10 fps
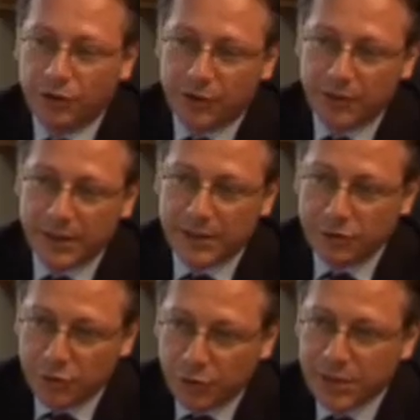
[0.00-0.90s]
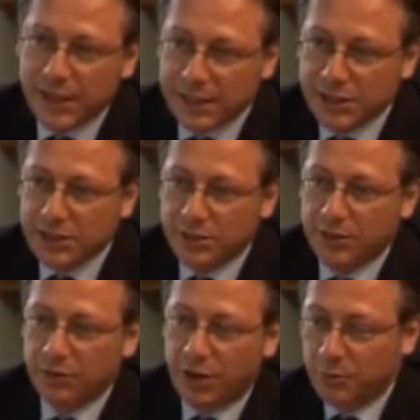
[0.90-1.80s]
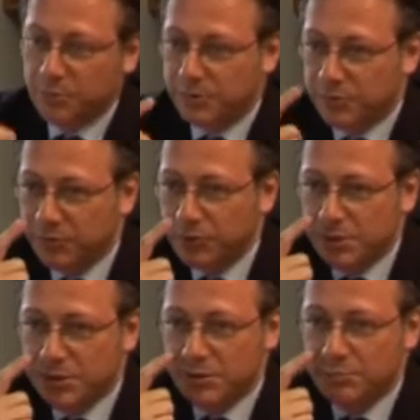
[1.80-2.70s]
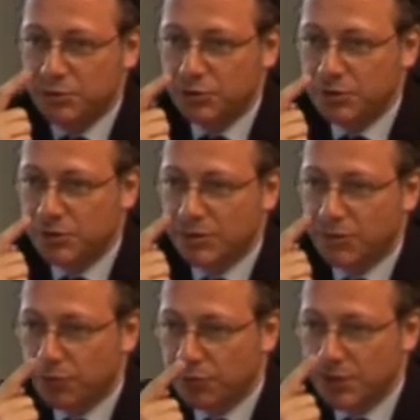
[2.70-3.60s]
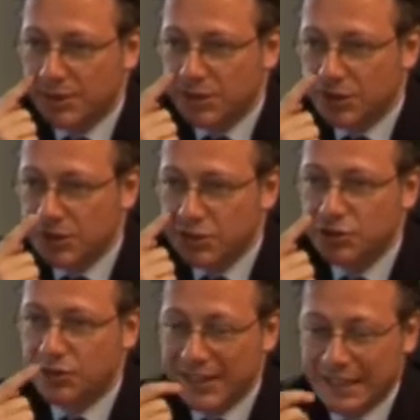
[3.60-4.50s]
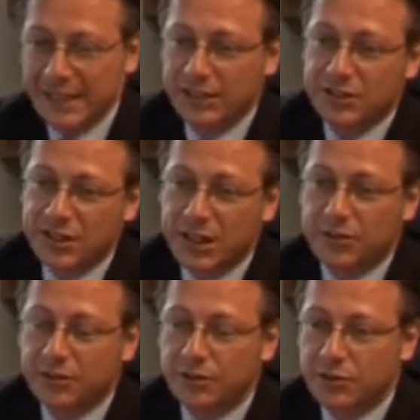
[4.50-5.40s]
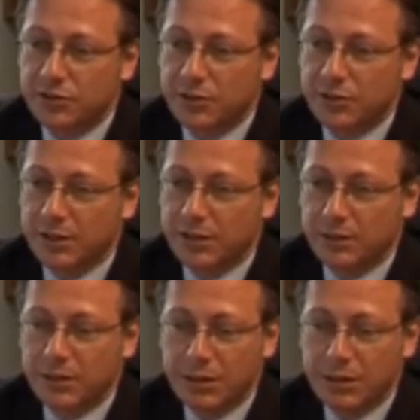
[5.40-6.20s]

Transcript: No. In your case, I'll be performing some surgery through incisions on the inside of the nose only.